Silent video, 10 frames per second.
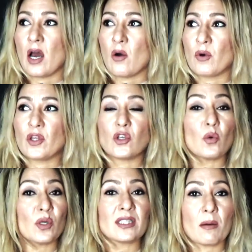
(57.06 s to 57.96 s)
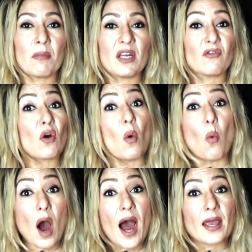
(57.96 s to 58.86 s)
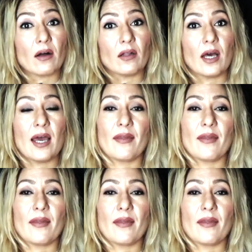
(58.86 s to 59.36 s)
whether you're with somebody for a while